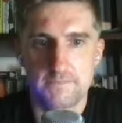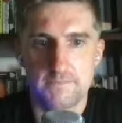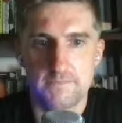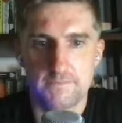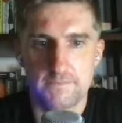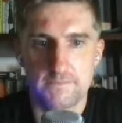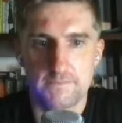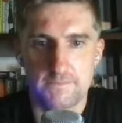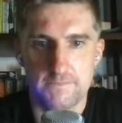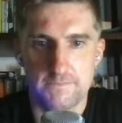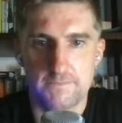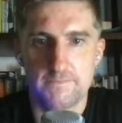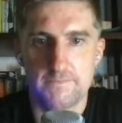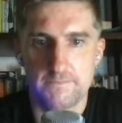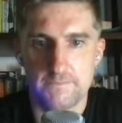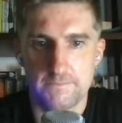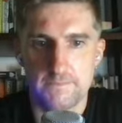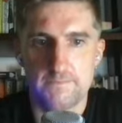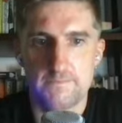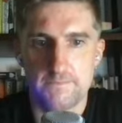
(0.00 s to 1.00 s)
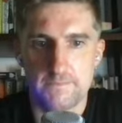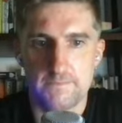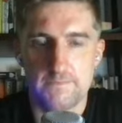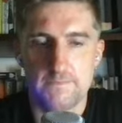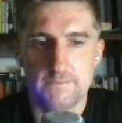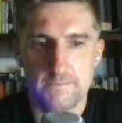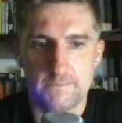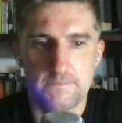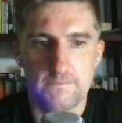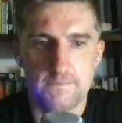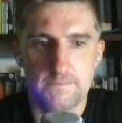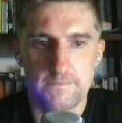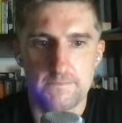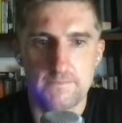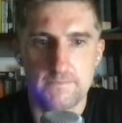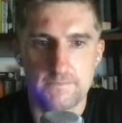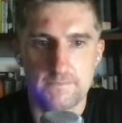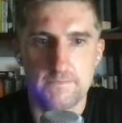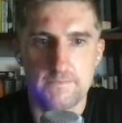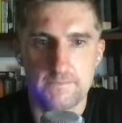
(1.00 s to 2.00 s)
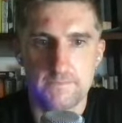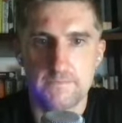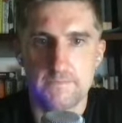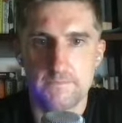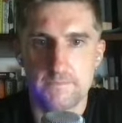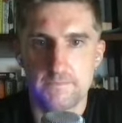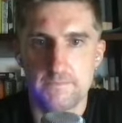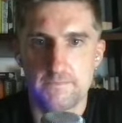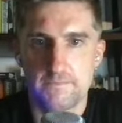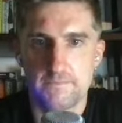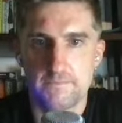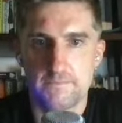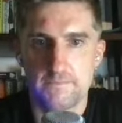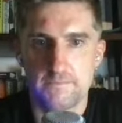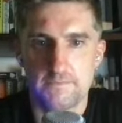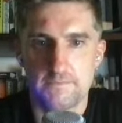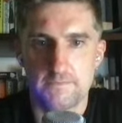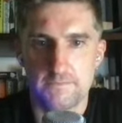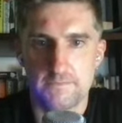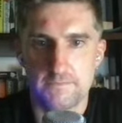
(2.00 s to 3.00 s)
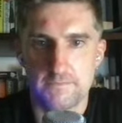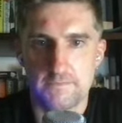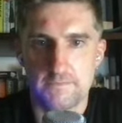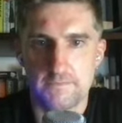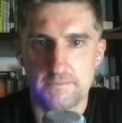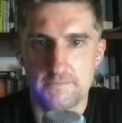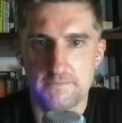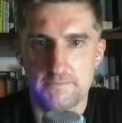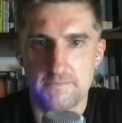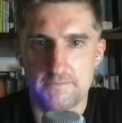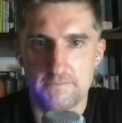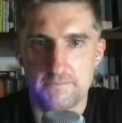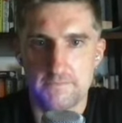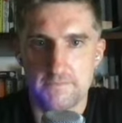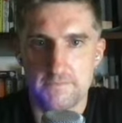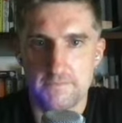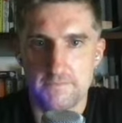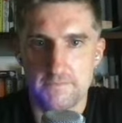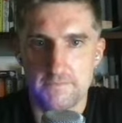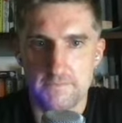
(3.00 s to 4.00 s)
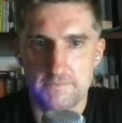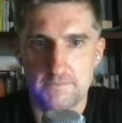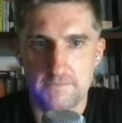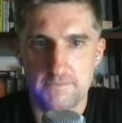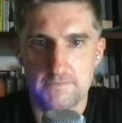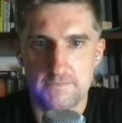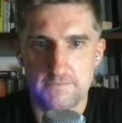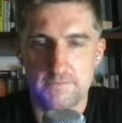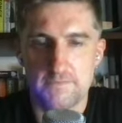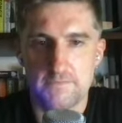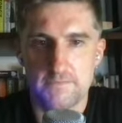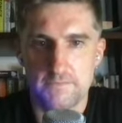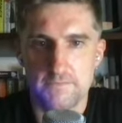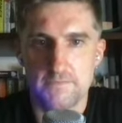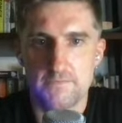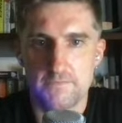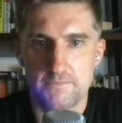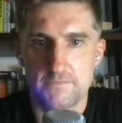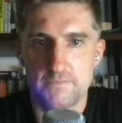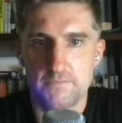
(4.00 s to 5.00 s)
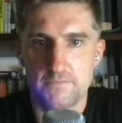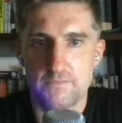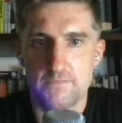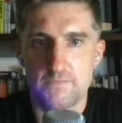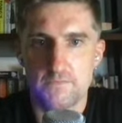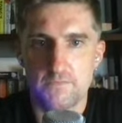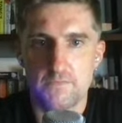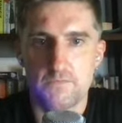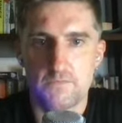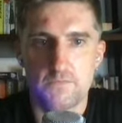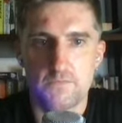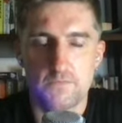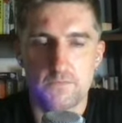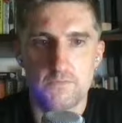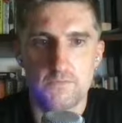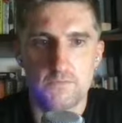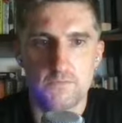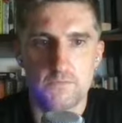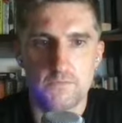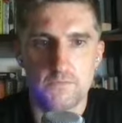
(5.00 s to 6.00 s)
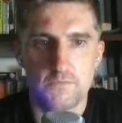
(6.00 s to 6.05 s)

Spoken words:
(silent)